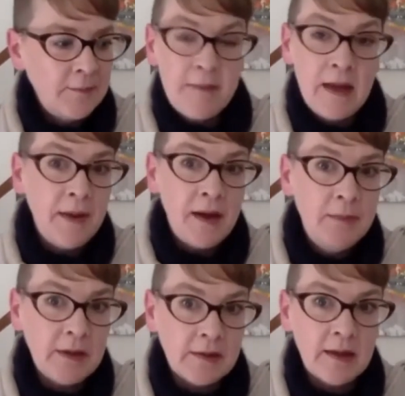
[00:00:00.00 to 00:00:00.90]
made
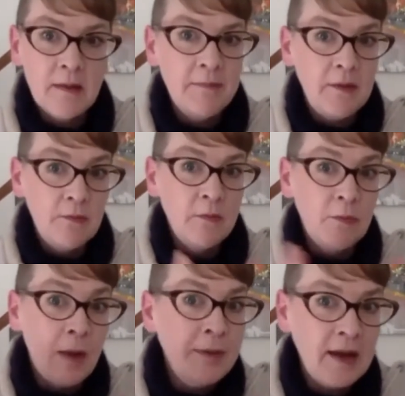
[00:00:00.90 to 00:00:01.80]
public, that can be
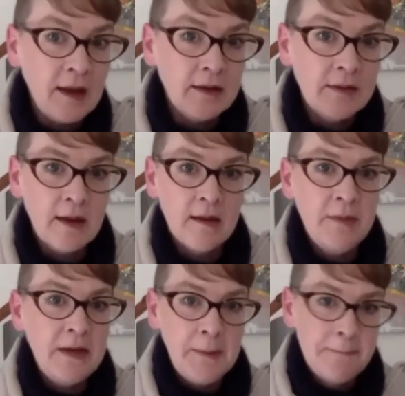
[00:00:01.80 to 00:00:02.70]
replicated, that can
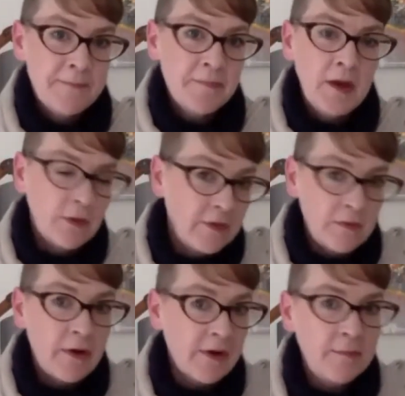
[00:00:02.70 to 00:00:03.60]
be, this is
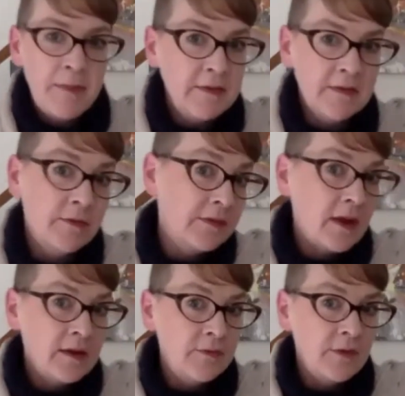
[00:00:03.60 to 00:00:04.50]
part of the basis of the
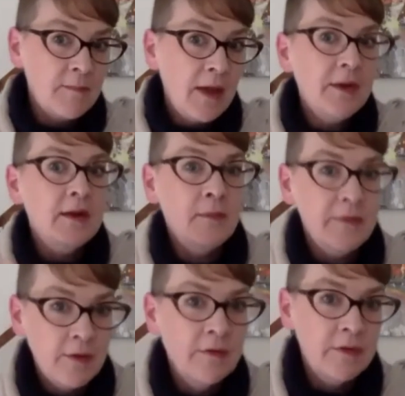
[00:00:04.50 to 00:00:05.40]
scientific method,
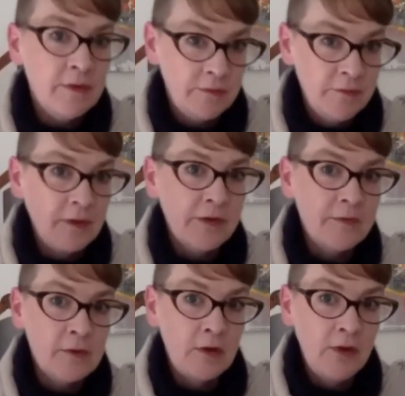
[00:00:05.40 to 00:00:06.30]
comes out of this
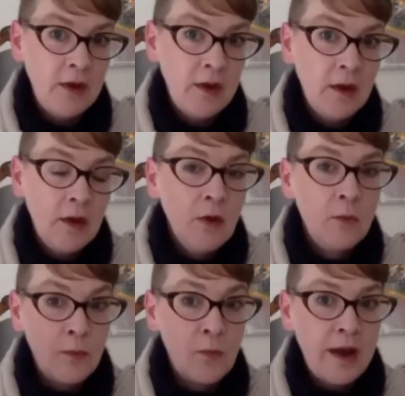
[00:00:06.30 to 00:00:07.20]
philosophical
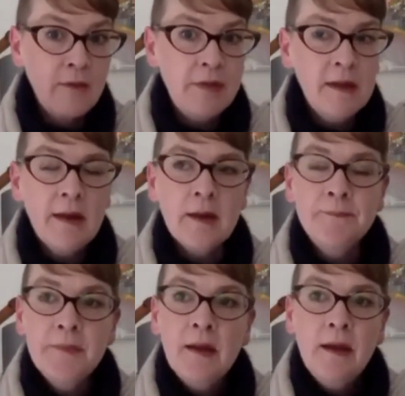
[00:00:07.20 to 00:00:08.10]
way of thinking.